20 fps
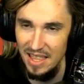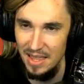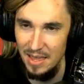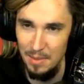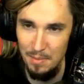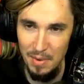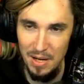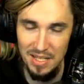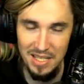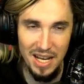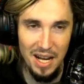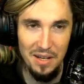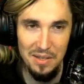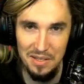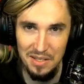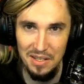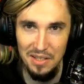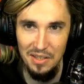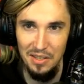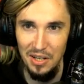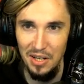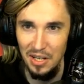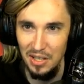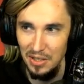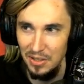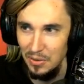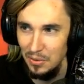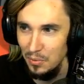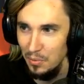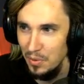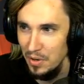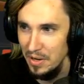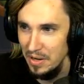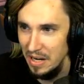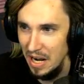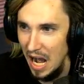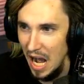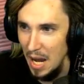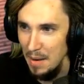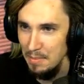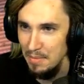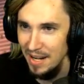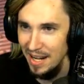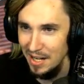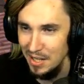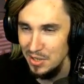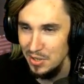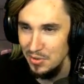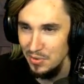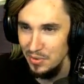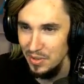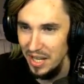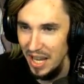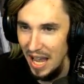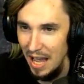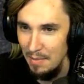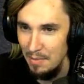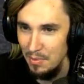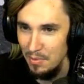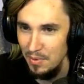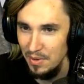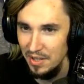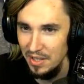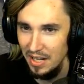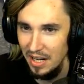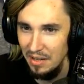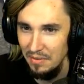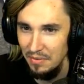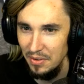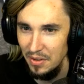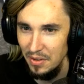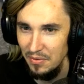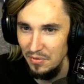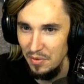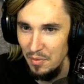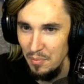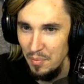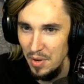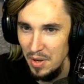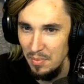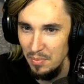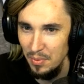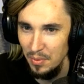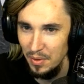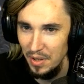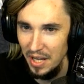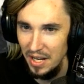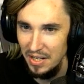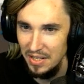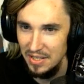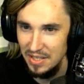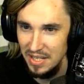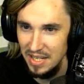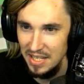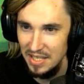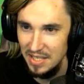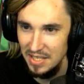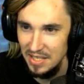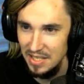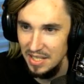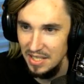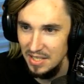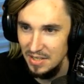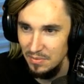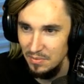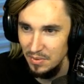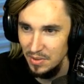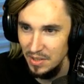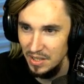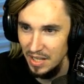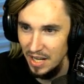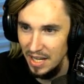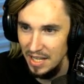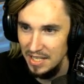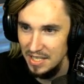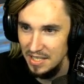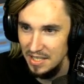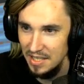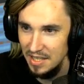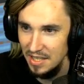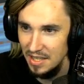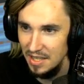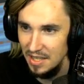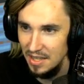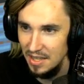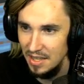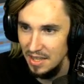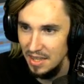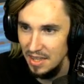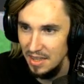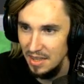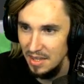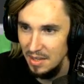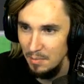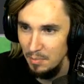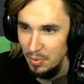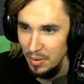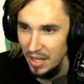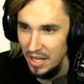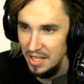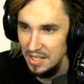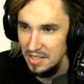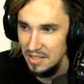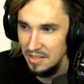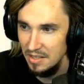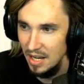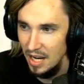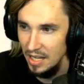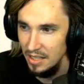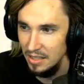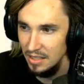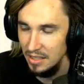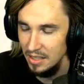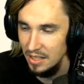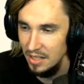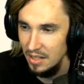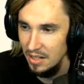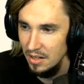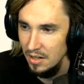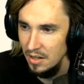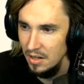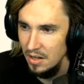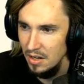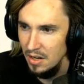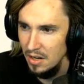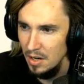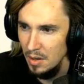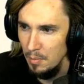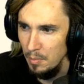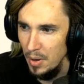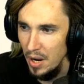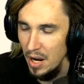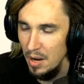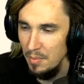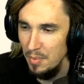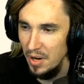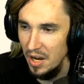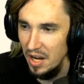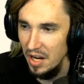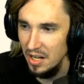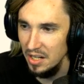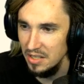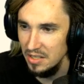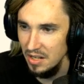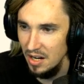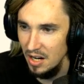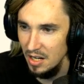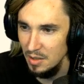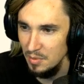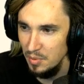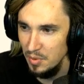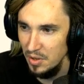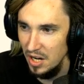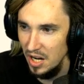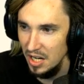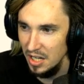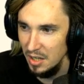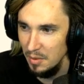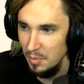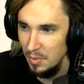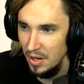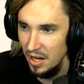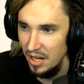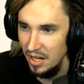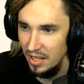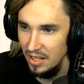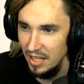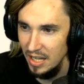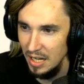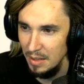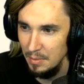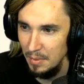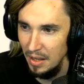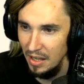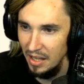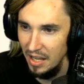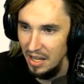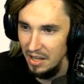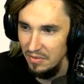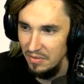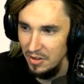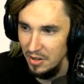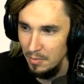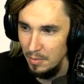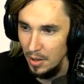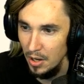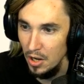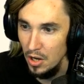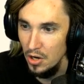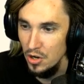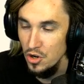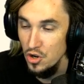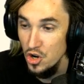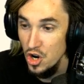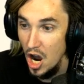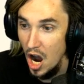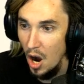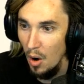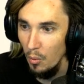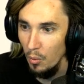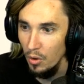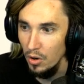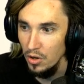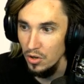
my town's gonna look a little weird. I'm not truly happy with it. I've heard from people that it, it's it's a really nice place. Hi, Lily. P-Bug, sorry I was preoccupied. I like my life here, but... No!